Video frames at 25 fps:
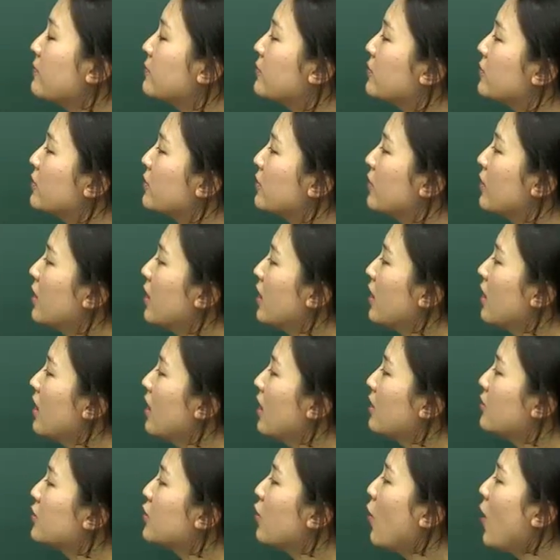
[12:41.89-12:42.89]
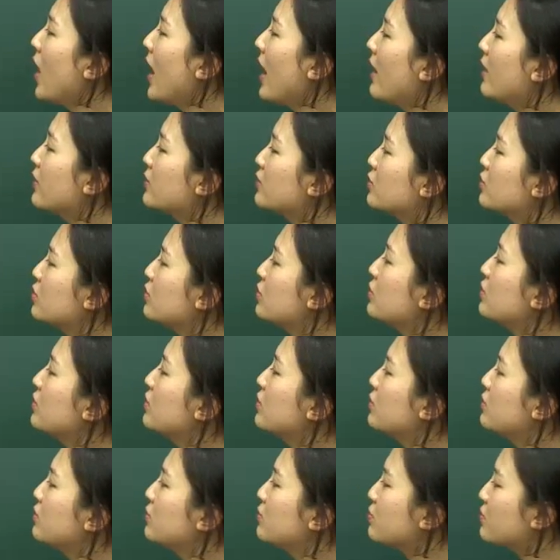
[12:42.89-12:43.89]
to know how to
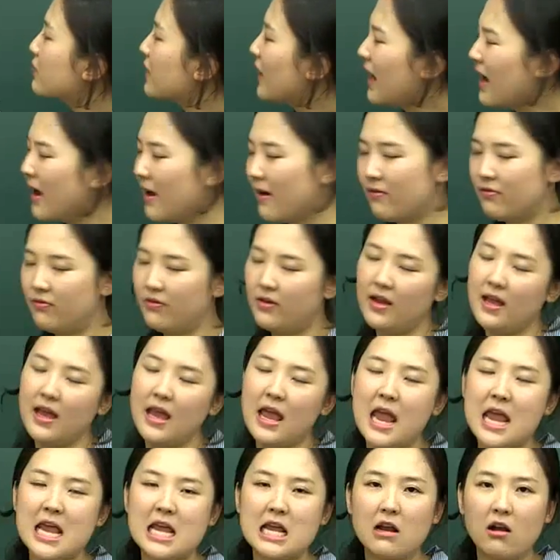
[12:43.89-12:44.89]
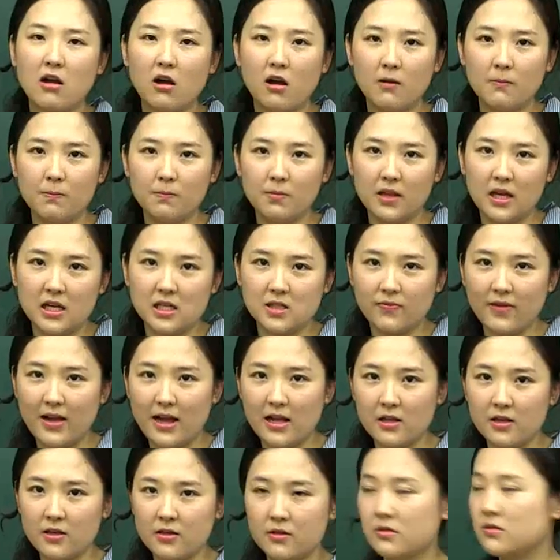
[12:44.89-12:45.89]
graph a complex
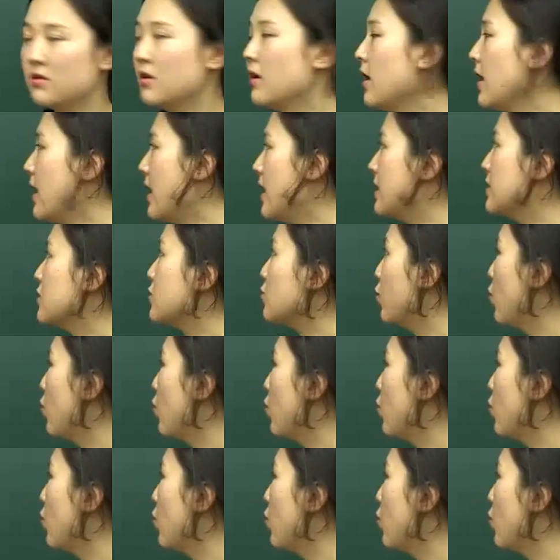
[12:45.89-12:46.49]
values as